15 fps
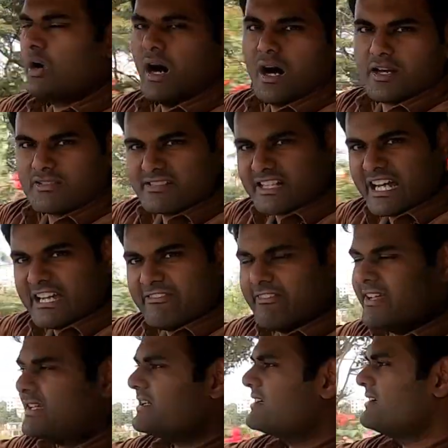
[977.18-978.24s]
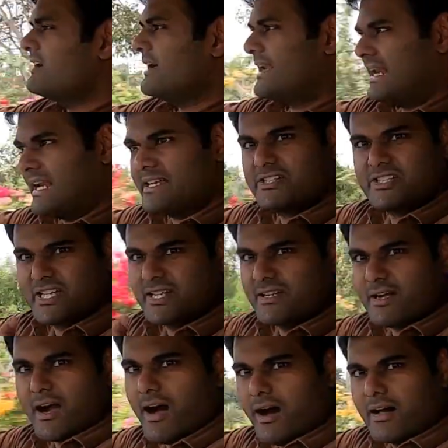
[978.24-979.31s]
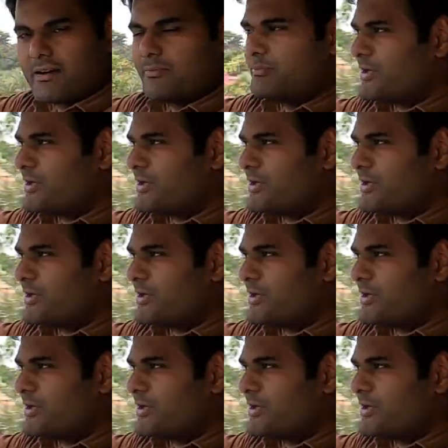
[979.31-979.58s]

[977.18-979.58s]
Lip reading: are driving an electric car,